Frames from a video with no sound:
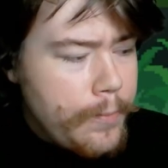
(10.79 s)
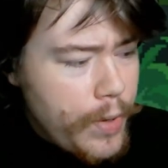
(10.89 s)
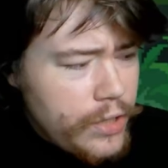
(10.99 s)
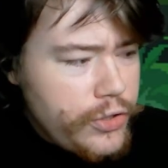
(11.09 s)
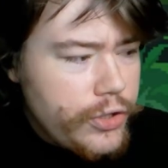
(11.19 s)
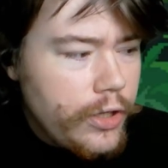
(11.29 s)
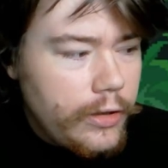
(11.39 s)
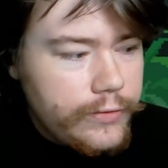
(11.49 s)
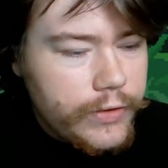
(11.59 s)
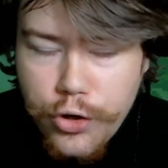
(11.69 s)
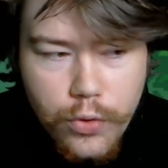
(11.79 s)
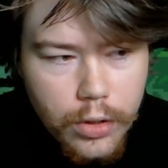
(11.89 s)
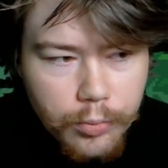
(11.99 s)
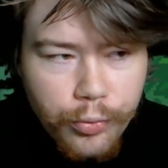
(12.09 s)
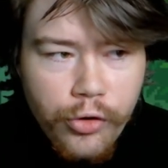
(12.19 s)
bunch of new
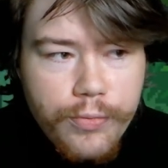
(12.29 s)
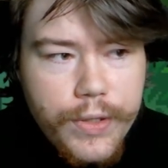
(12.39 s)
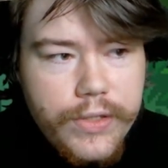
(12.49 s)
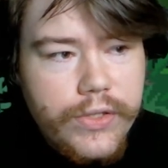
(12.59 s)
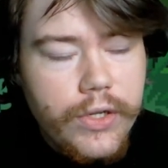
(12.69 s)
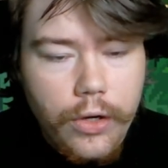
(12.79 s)
improvements